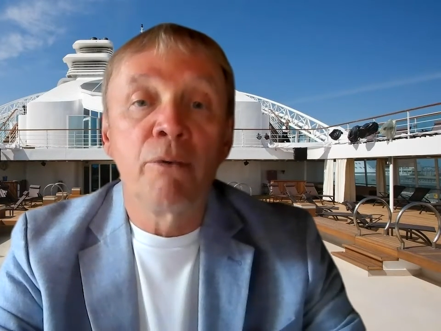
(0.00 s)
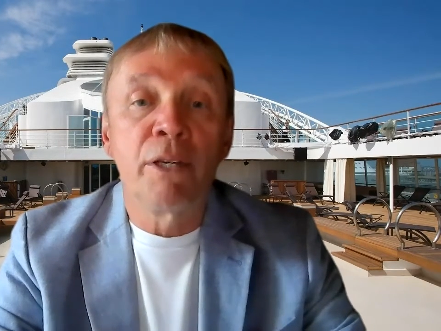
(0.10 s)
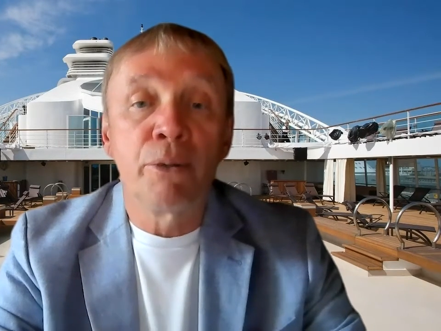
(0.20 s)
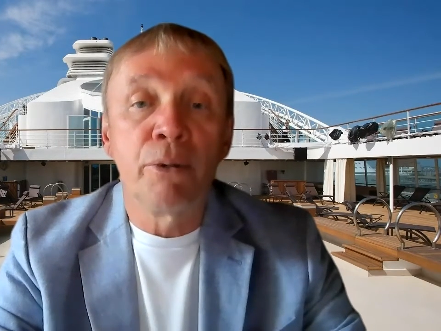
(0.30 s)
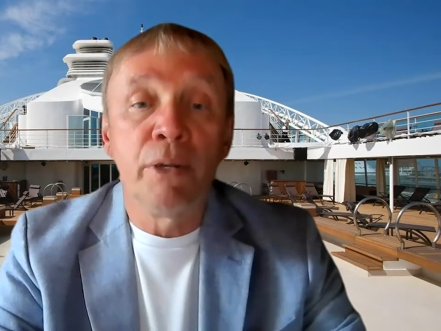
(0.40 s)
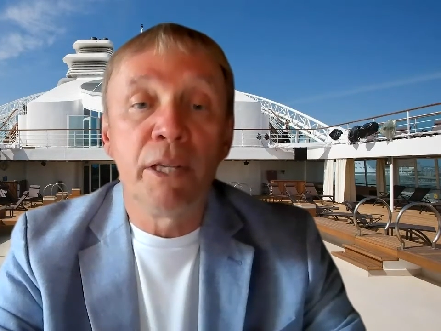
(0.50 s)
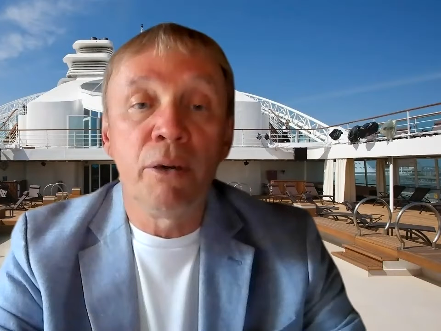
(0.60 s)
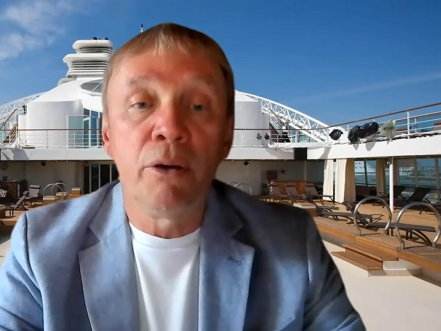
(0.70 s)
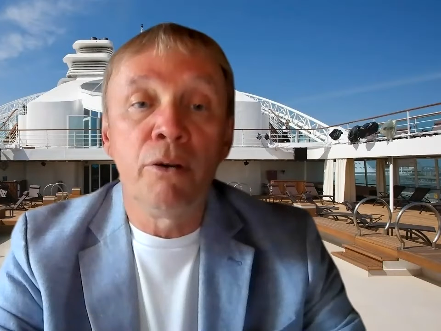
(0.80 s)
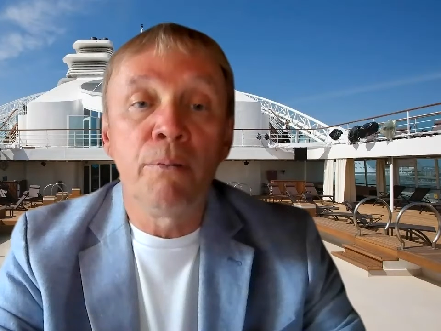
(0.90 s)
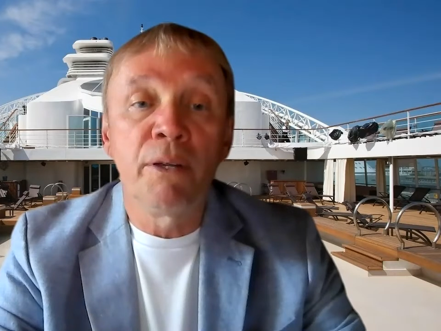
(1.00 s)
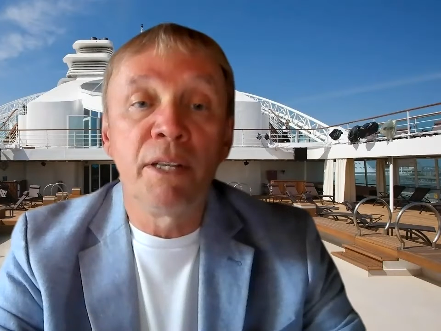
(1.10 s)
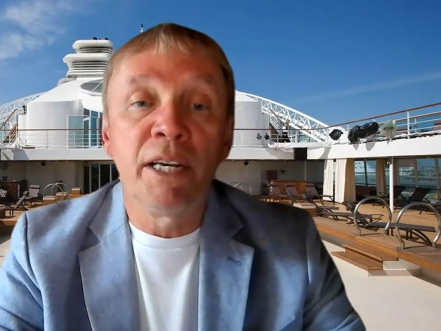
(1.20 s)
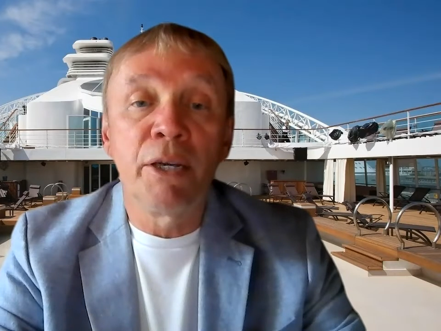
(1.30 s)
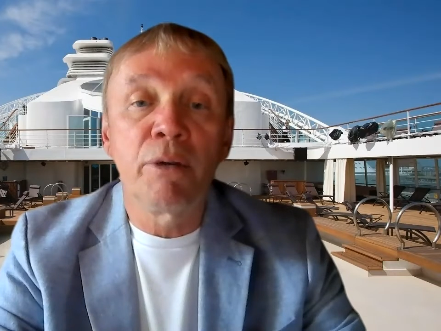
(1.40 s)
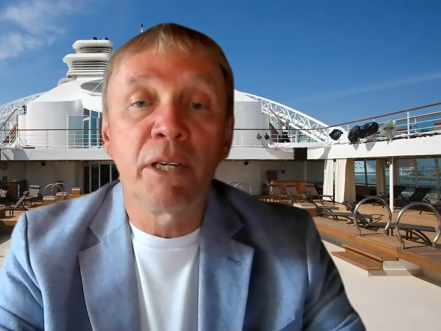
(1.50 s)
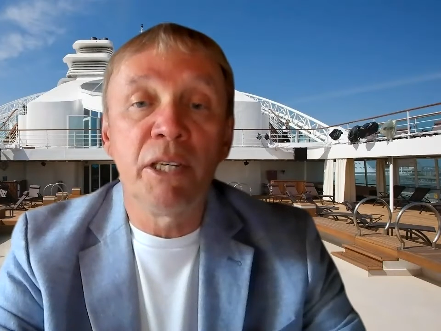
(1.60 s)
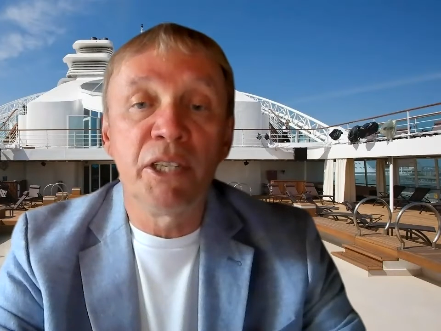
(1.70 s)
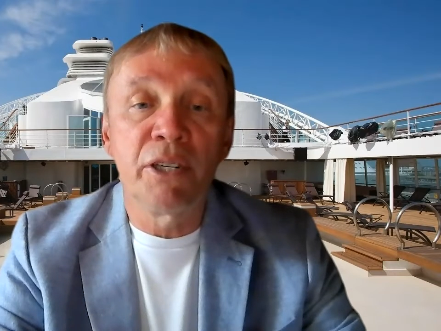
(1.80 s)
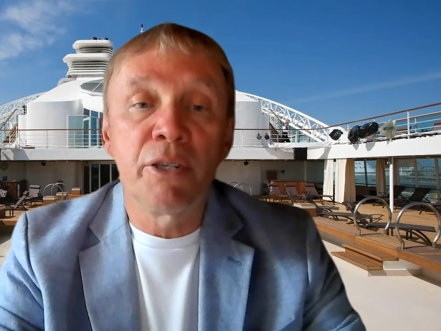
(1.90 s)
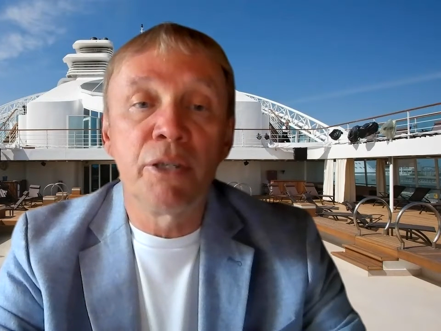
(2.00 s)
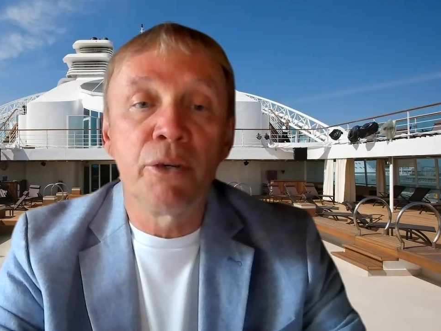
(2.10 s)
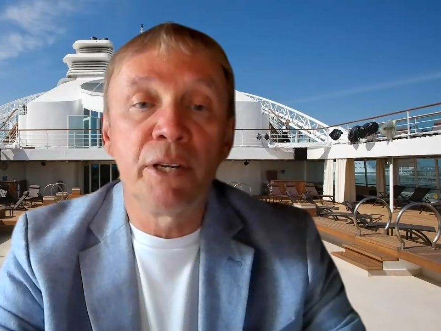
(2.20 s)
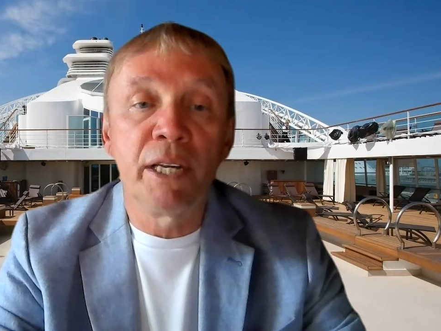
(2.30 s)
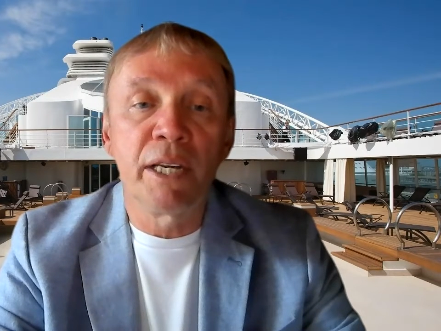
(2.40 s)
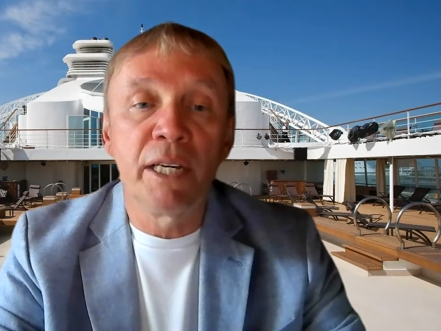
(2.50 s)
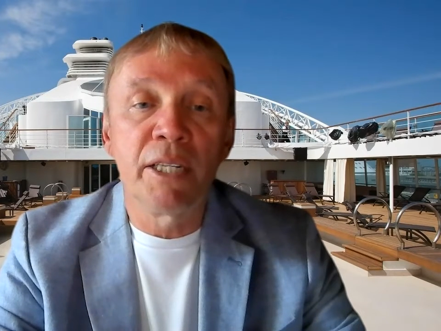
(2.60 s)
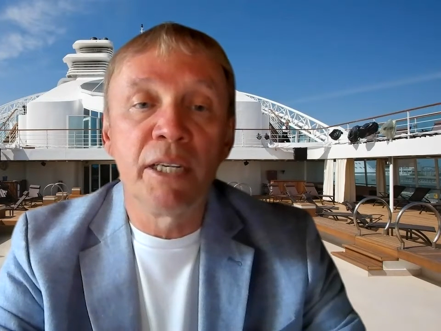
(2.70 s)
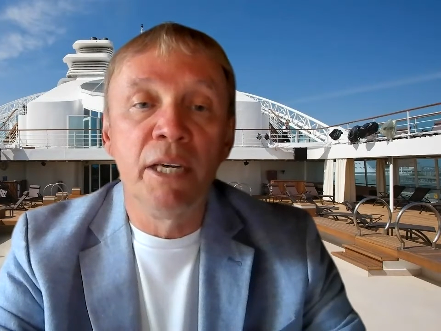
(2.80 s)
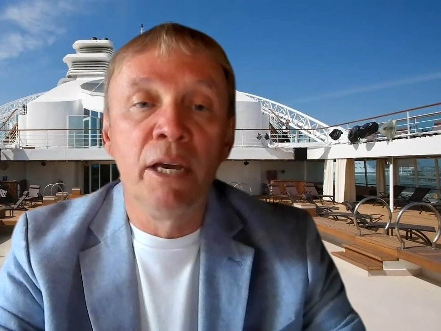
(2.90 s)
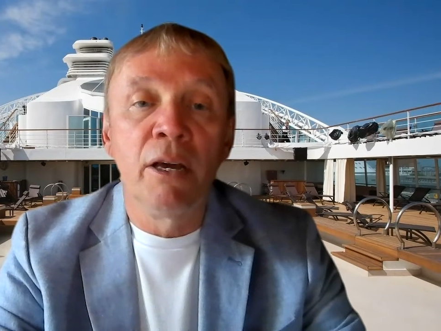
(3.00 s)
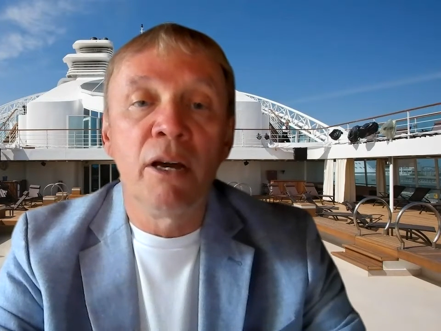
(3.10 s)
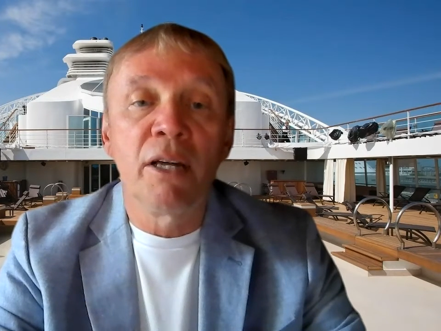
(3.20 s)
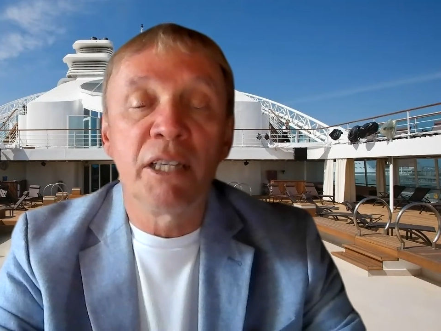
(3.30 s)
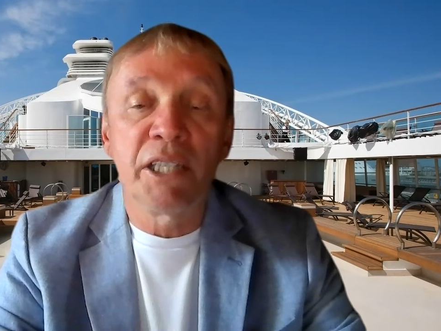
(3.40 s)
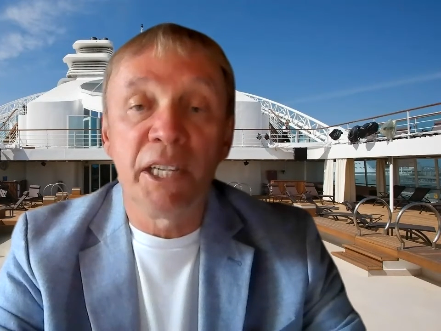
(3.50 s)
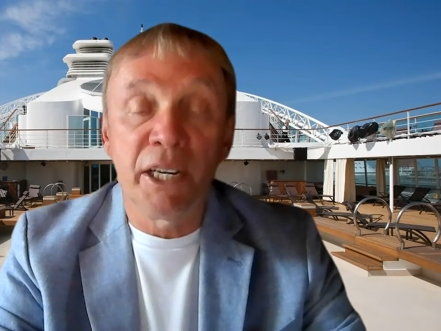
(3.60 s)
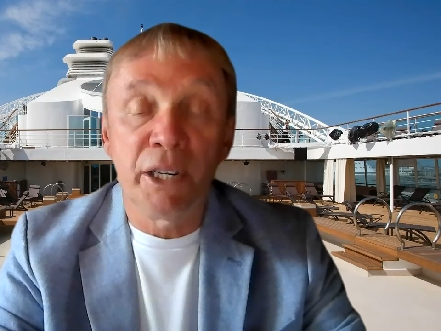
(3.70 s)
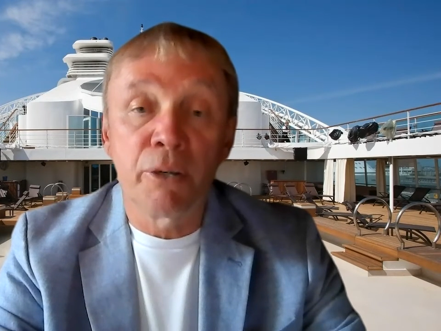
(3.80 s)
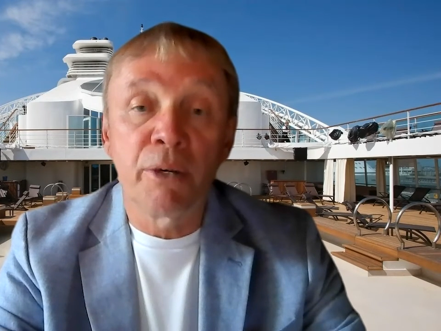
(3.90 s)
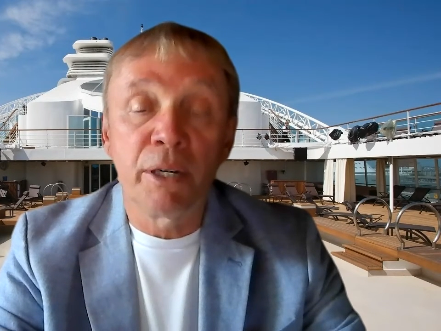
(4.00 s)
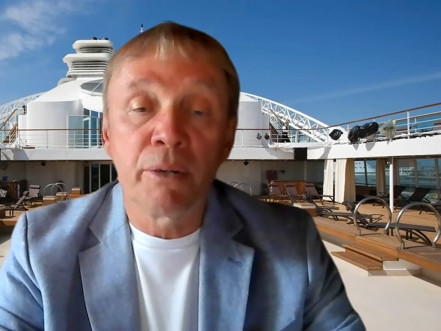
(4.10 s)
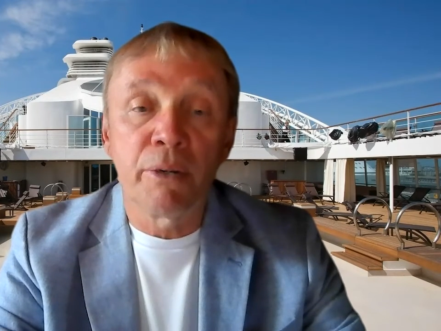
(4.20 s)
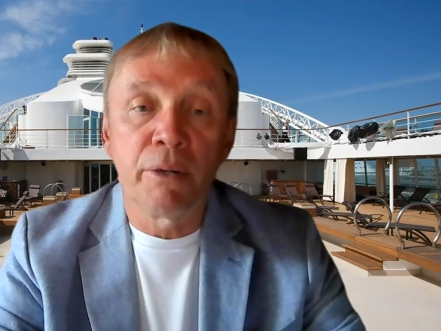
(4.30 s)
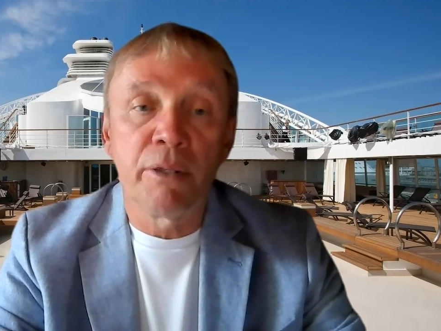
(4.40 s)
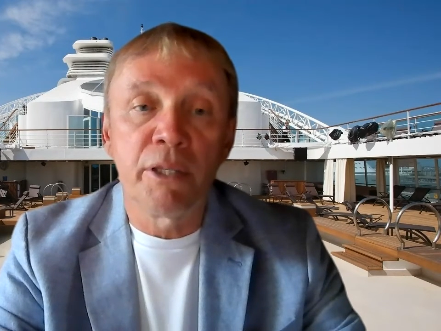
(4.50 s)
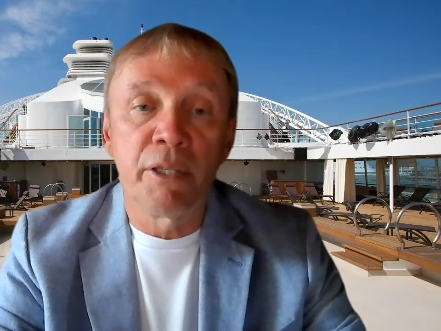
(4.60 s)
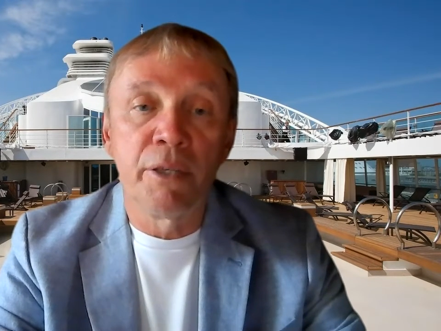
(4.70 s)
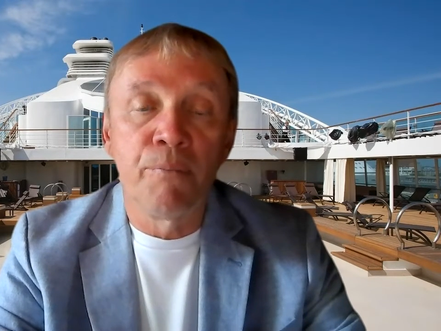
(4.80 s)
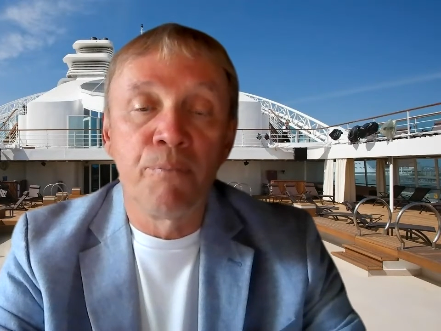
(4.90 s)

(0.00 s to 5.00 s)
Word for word: We truly hope that you will consider joining us on this luxury cruise.